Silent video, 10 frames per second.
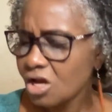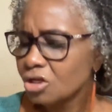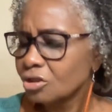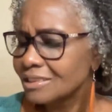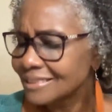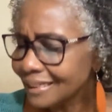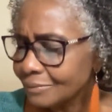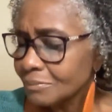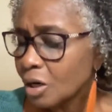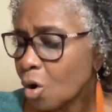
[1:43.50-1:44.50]
You
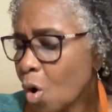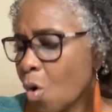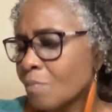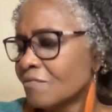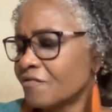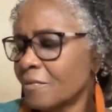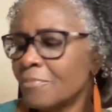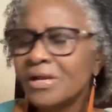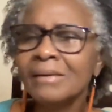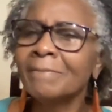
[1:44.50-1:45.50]
think me come for
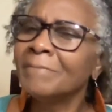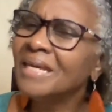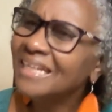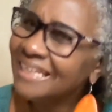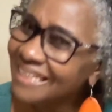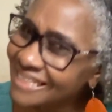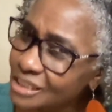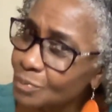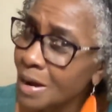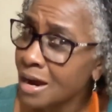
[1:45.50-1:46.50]
bring
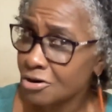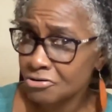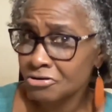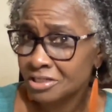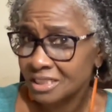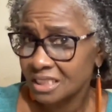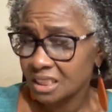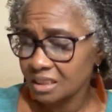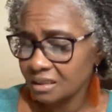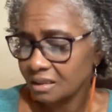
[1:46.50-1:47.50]
peace upon earth?
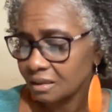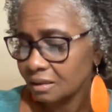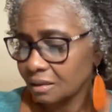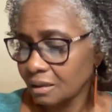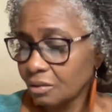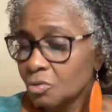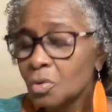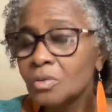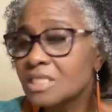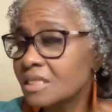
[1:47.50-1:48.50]

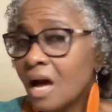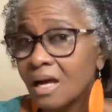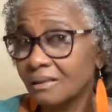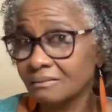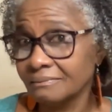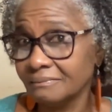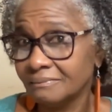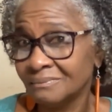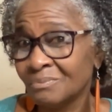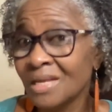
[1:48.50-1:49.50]
No, sir.
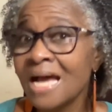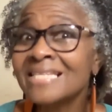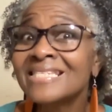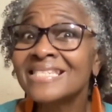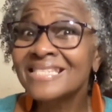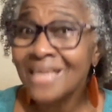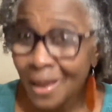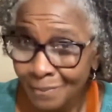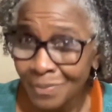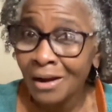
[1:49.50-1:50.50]
A
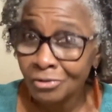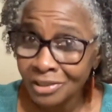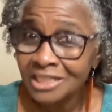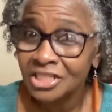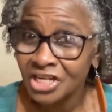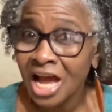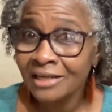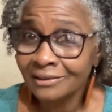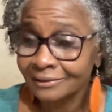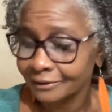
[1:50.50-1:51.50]

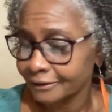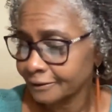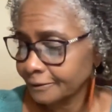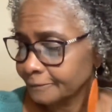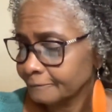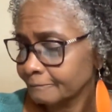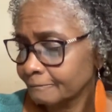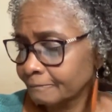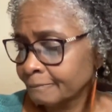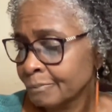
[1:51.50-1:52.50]
separation.
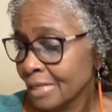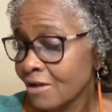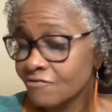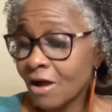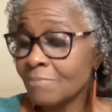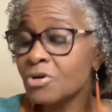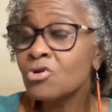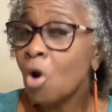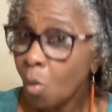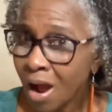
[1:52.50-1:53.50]
From
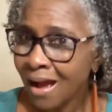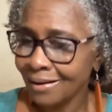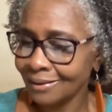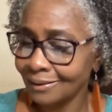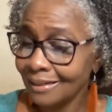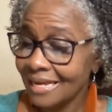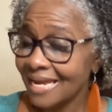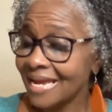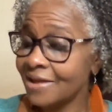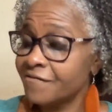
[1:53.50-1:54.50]
no one,
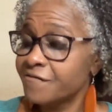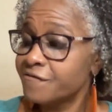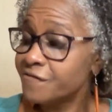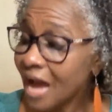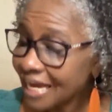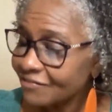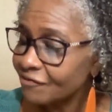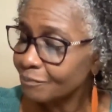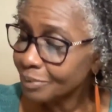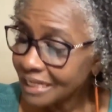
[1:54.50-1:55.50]
if
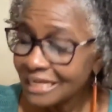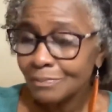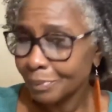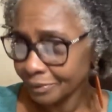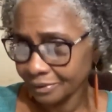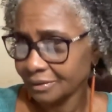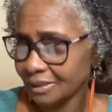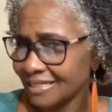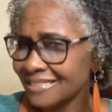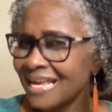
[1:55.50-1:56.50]
five people
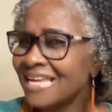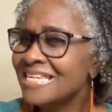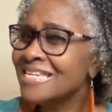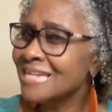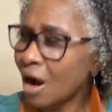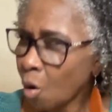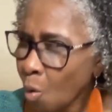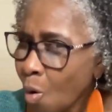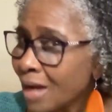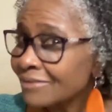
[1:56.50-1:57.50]
they in a
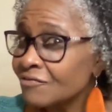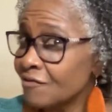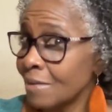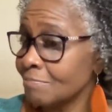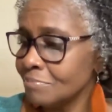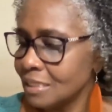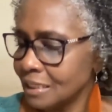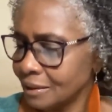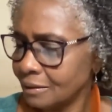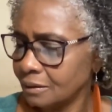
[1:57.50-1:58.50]
one
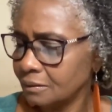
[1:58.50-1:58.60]
family.